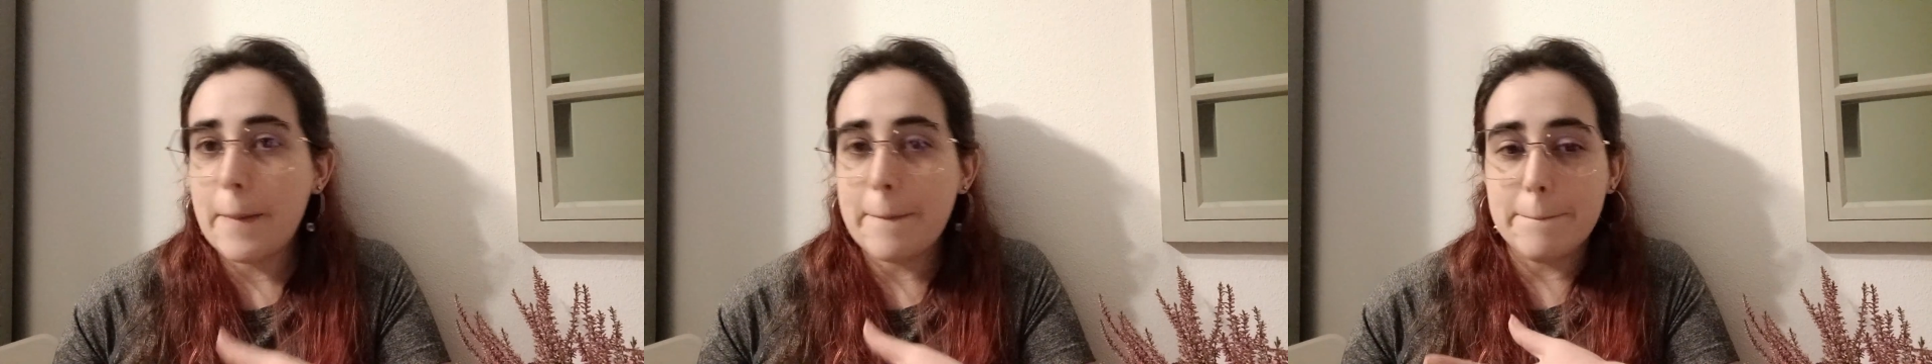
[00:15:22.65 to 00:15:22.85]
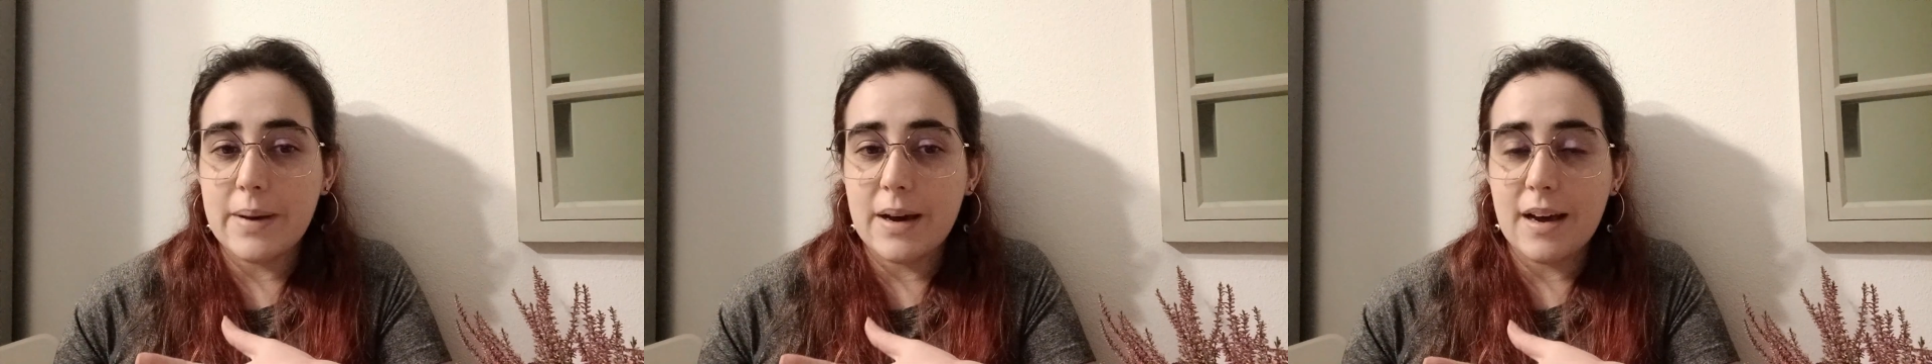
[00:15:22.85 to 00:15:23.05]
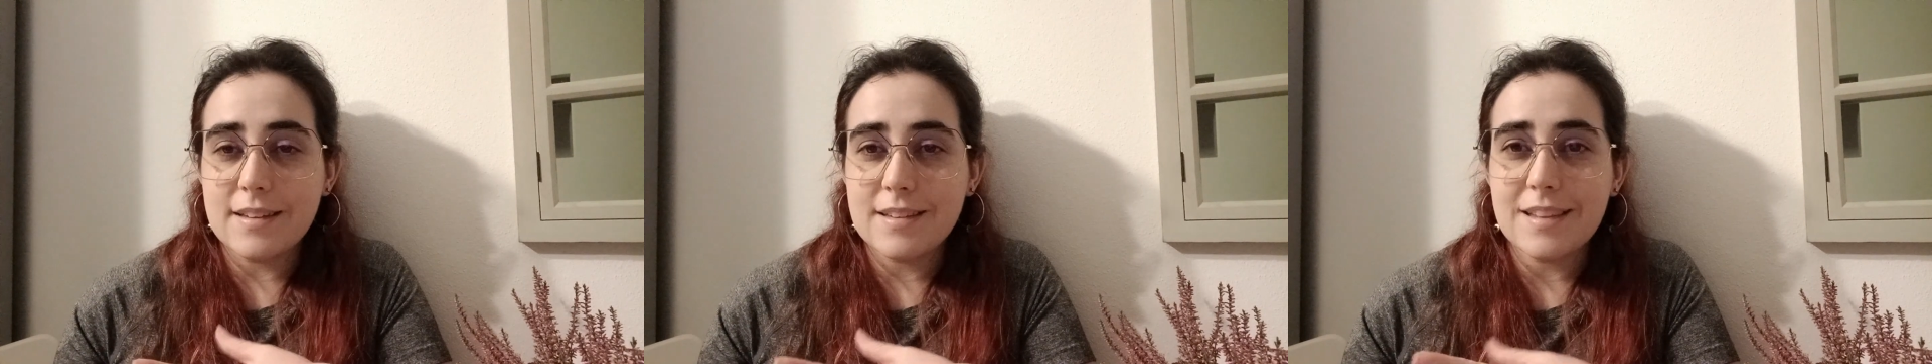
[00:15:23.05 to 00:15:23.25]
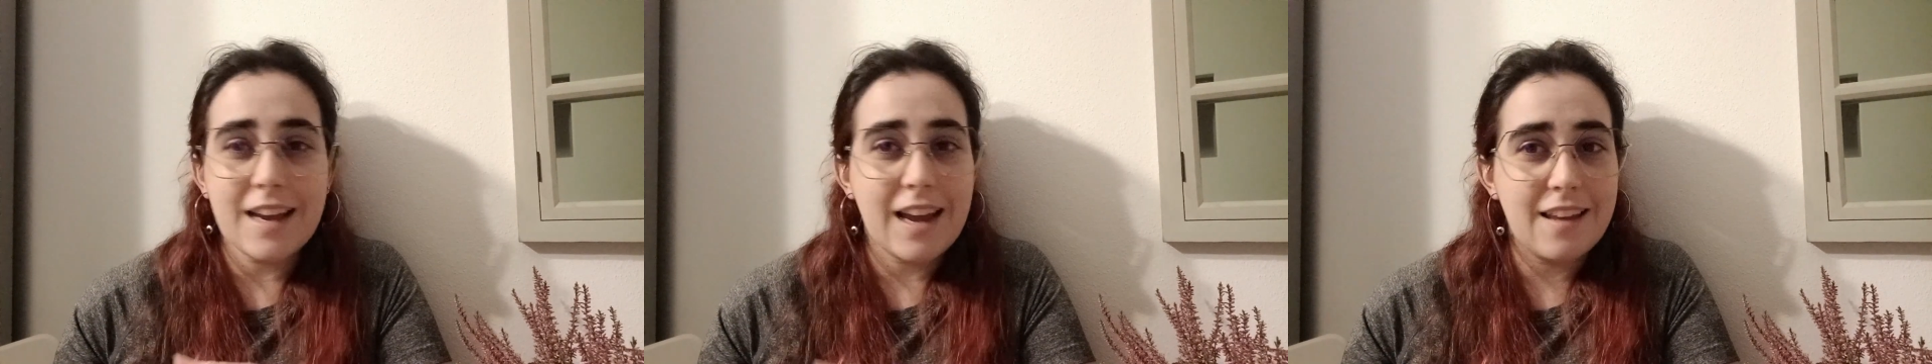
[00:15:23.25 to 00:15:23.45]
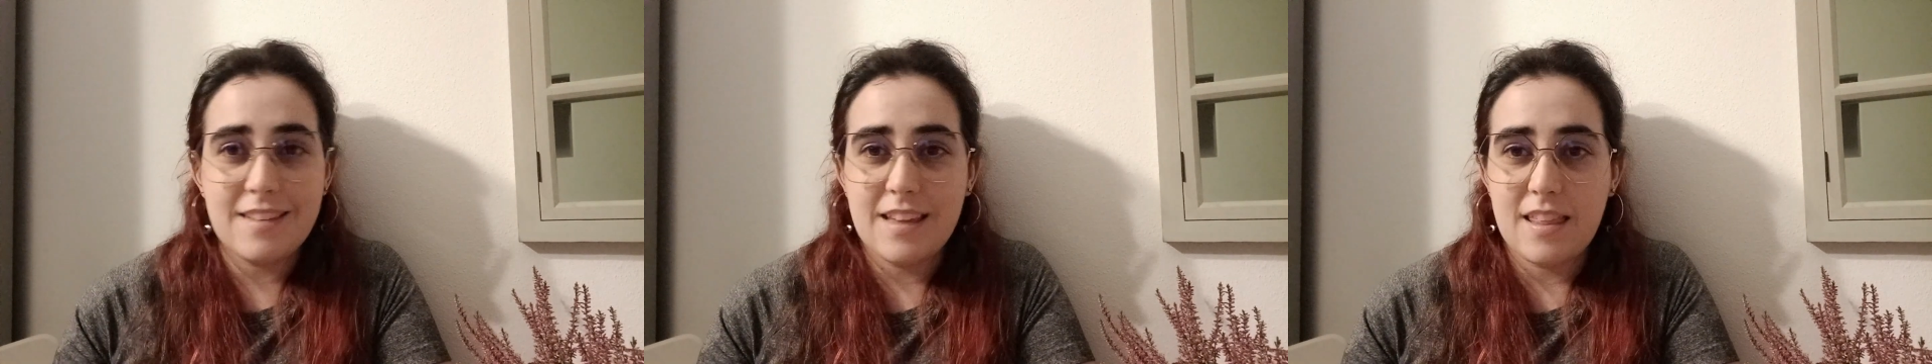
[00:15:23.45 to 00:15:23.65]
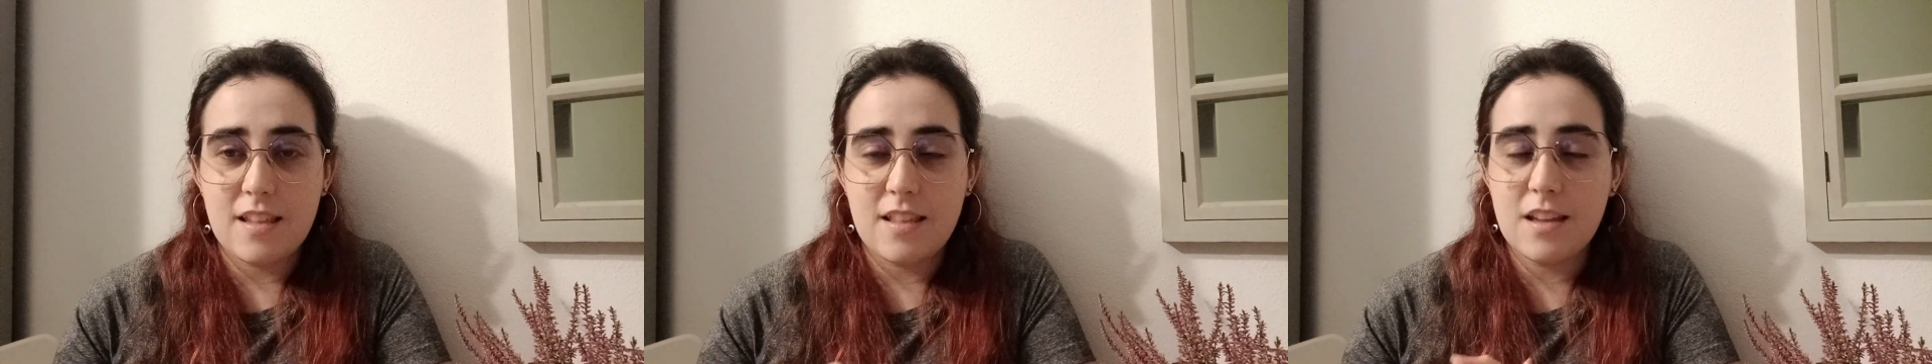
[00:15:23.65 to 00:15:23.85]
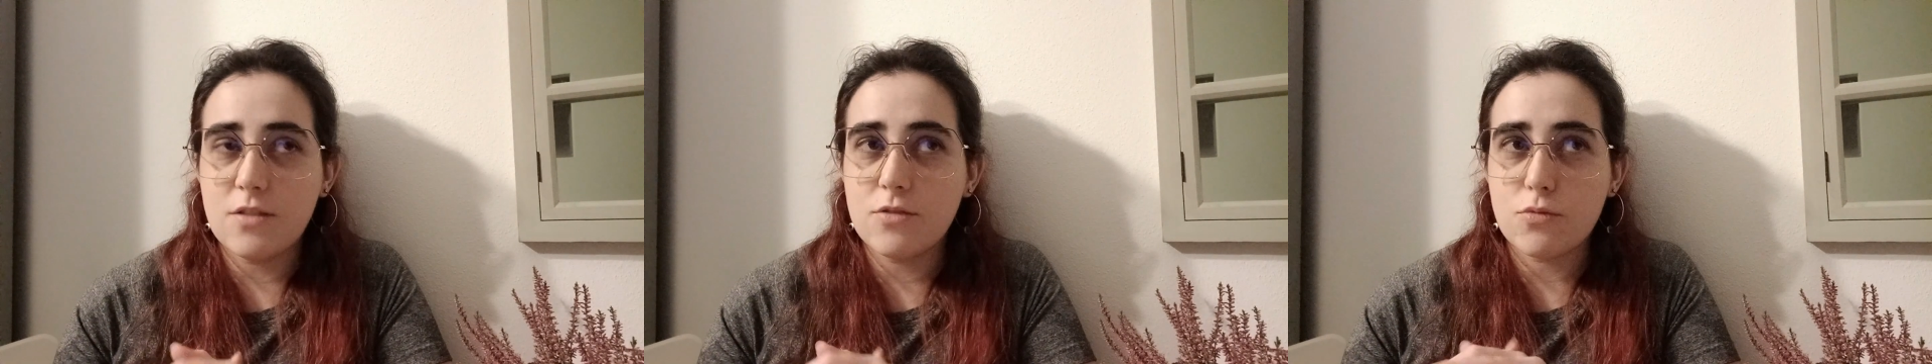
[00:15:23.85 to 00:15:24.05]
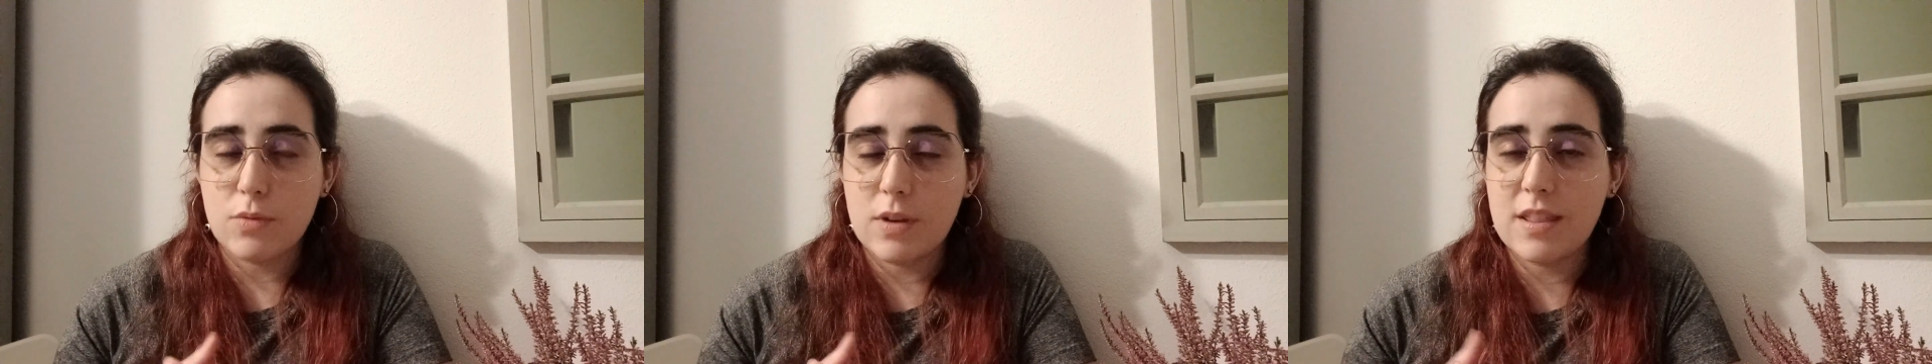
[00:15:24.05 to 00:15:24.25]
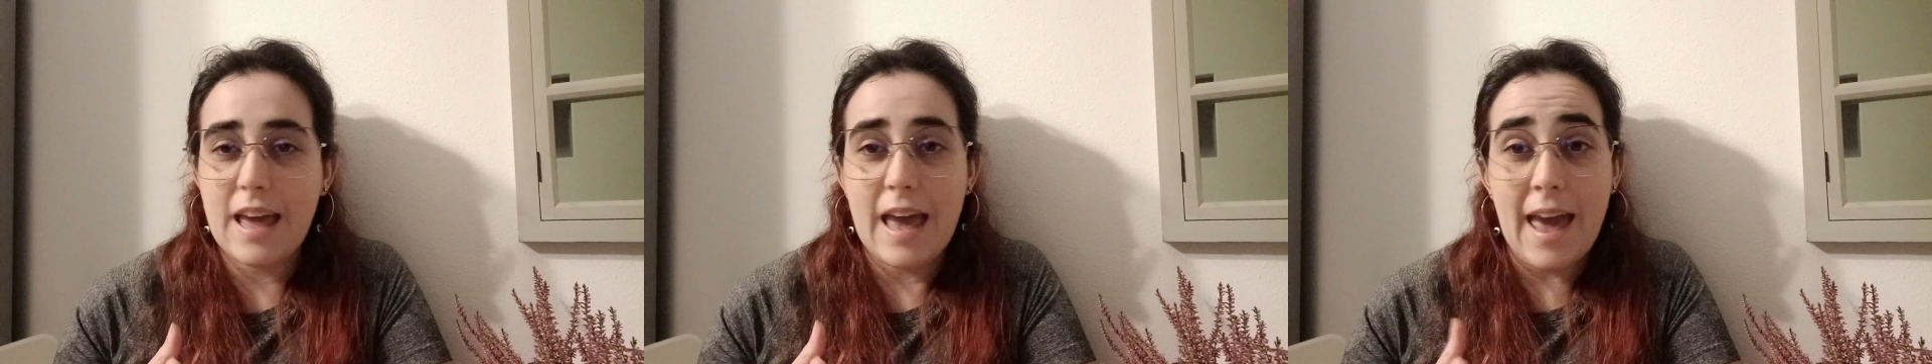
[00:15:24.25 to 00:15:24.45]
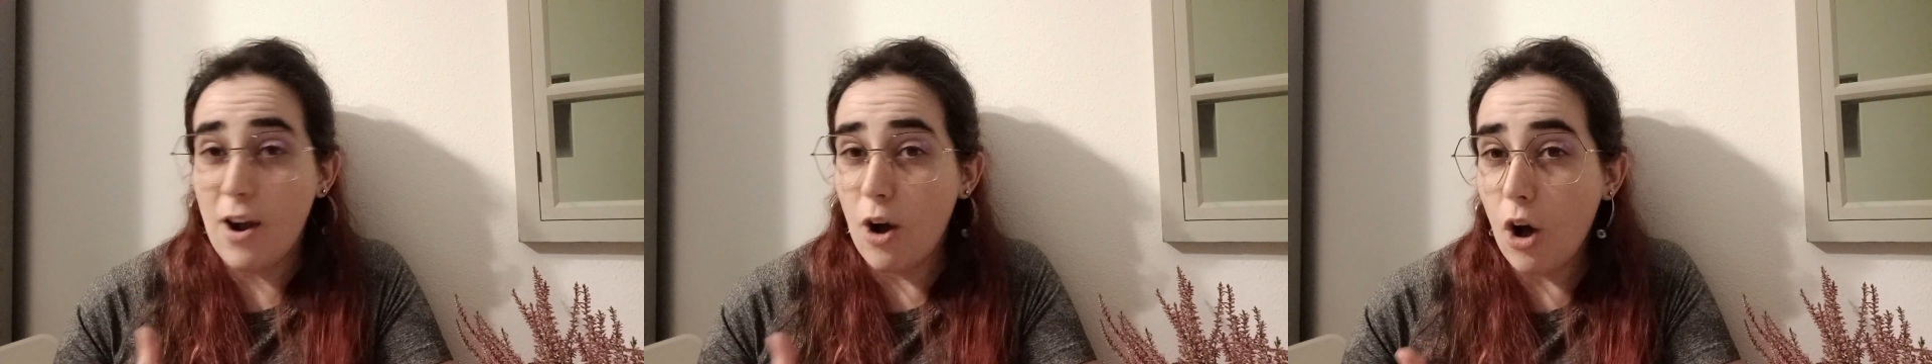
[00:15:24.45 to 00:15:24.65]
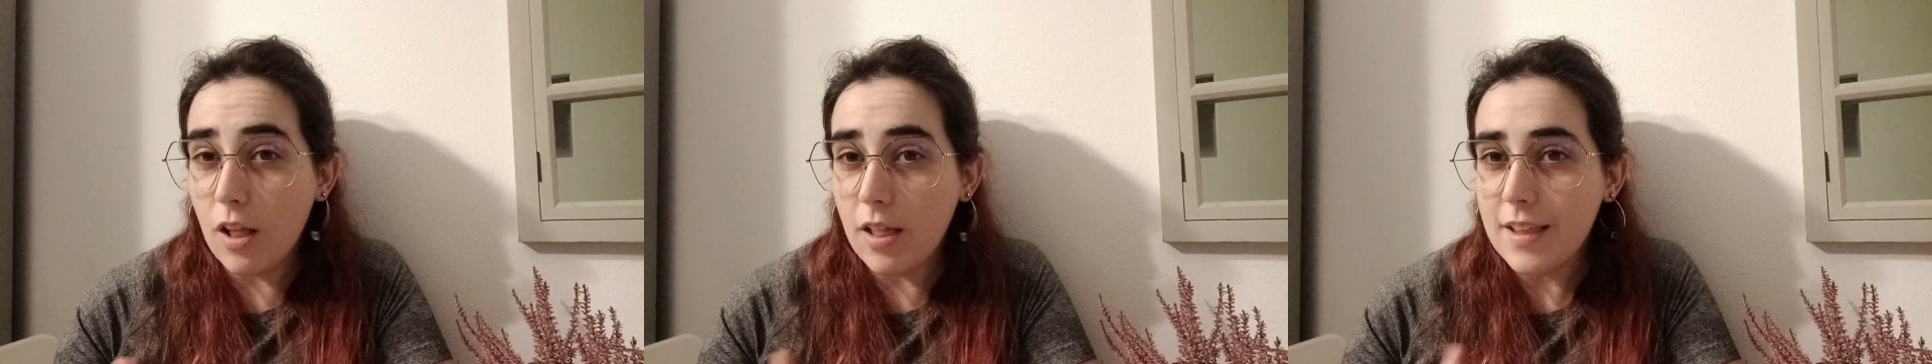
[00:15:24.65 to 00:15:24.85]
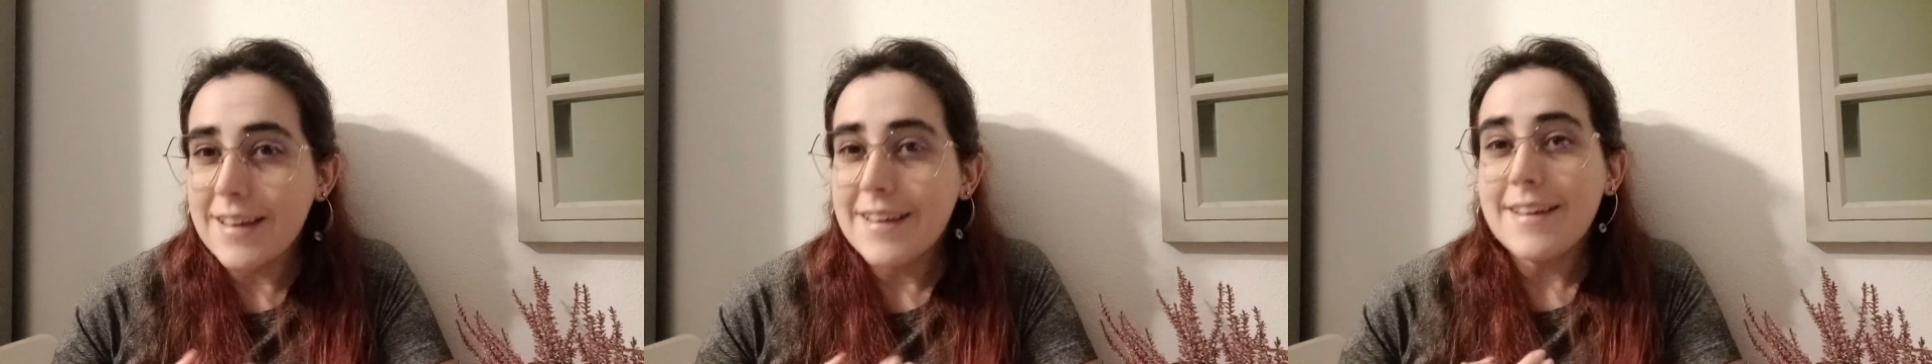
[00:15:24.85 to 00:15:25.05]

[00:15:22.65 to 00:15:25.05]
but like I said, I didn't read at all